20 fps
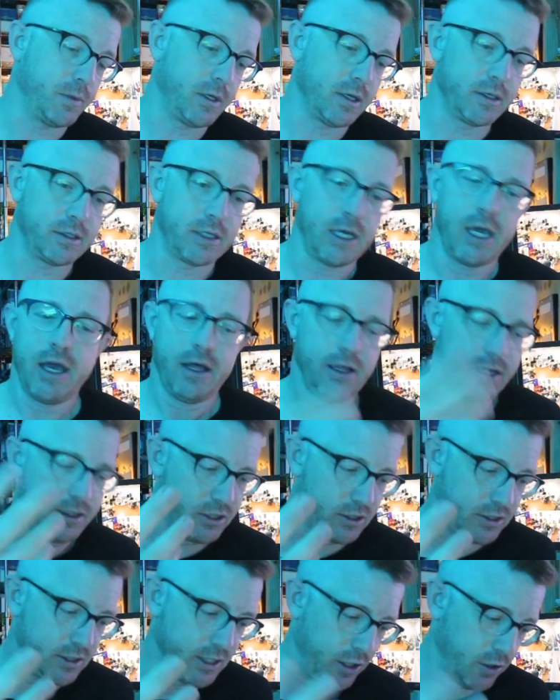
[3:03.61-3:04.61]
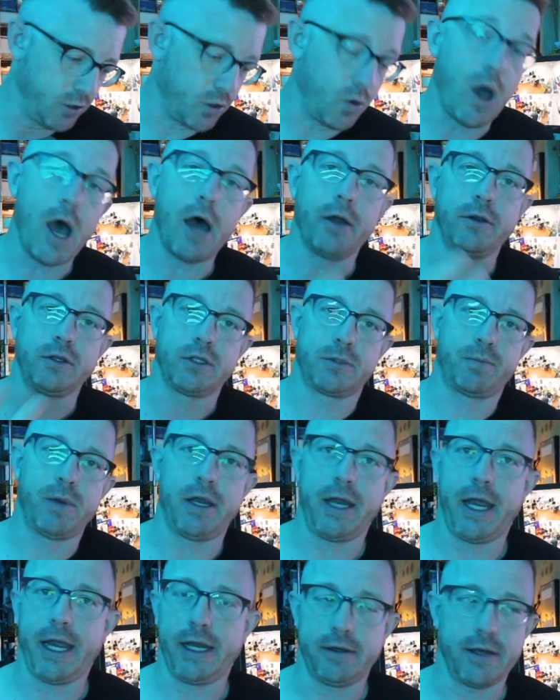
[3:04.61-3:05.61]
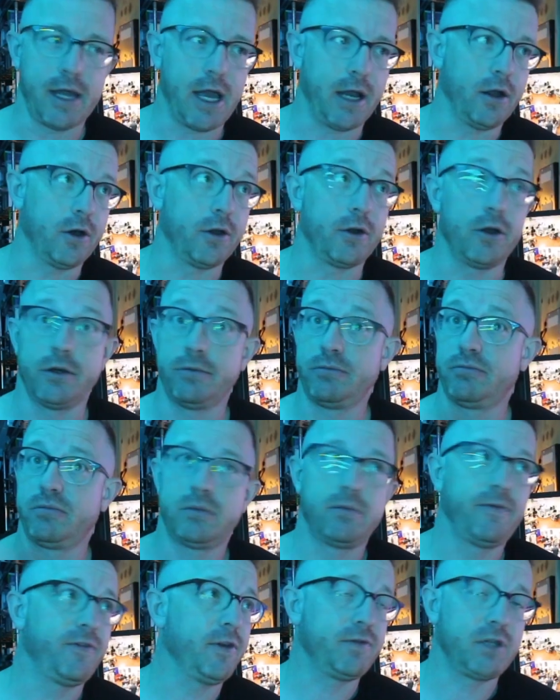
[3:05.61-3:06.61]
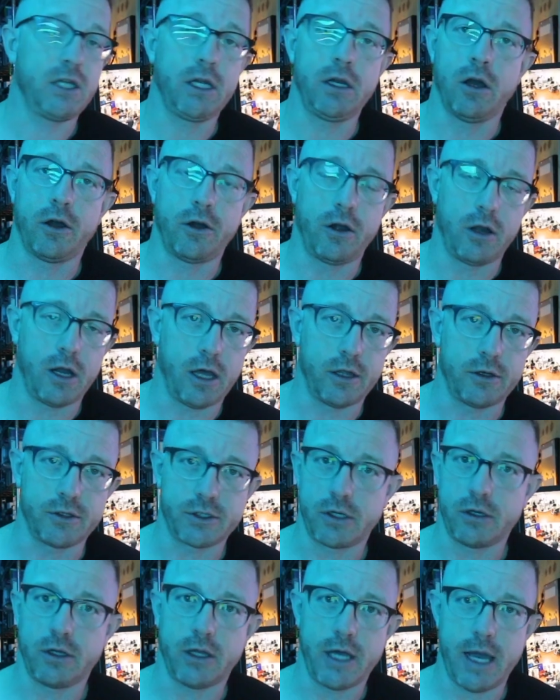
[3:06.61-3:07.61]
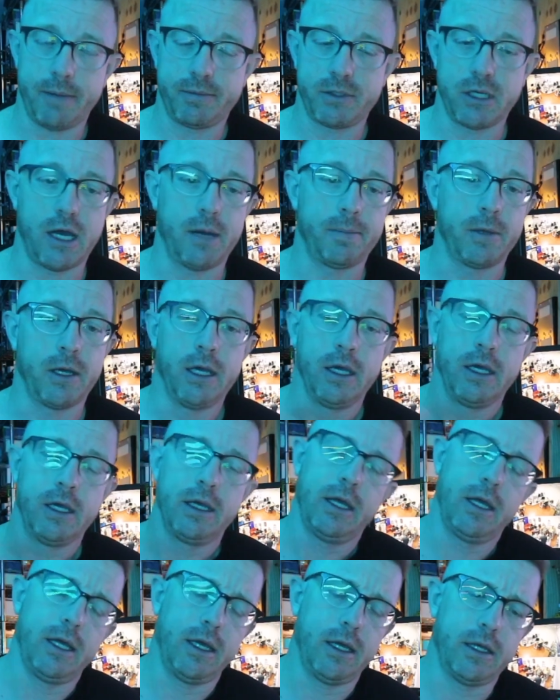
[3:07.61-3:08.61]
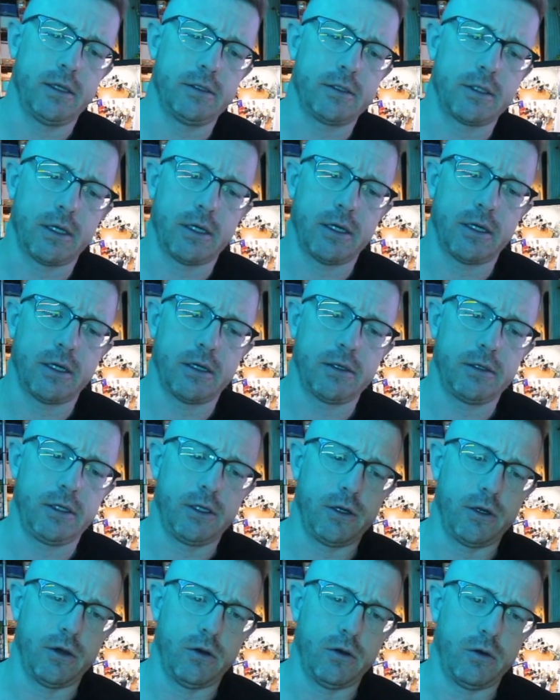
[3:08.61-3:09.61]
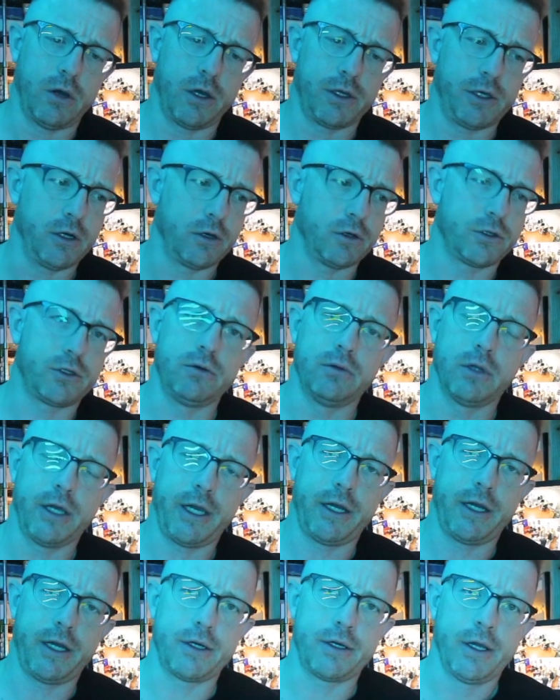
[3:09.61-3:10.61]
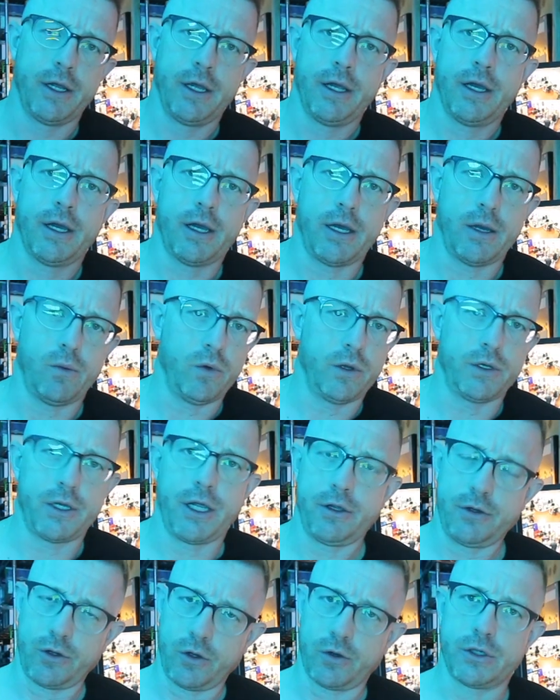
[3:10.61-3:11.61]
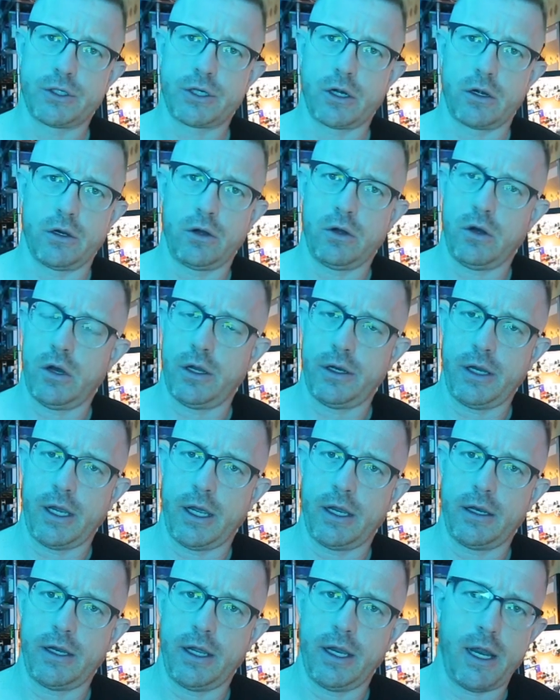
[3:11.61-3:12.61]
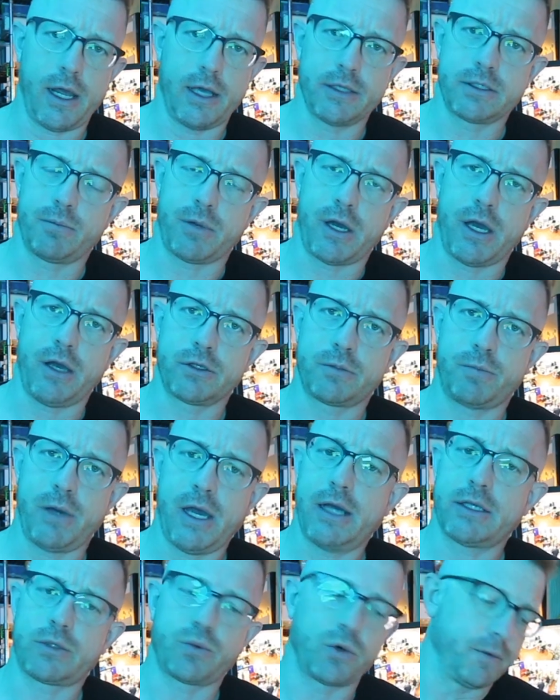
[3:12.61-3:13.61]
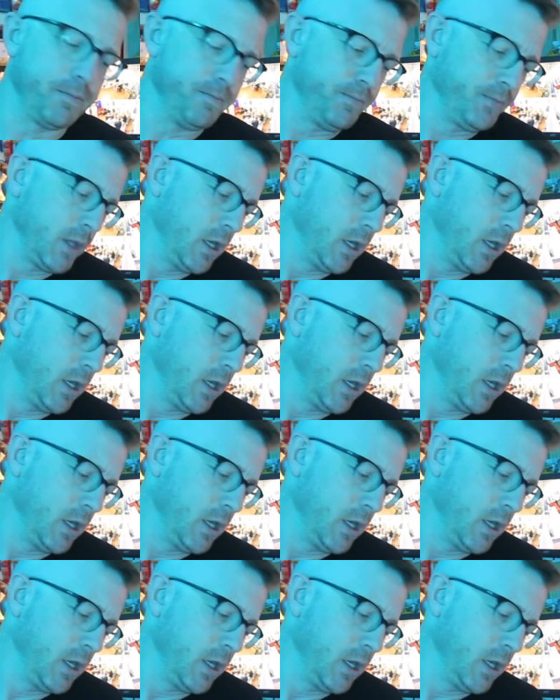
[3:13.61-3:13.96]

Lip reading: Because let's just say you go out and you spend $800, $900, $1,500 on a laptop, and a year or two later, one day you go to turn it on and it has a BIOS password.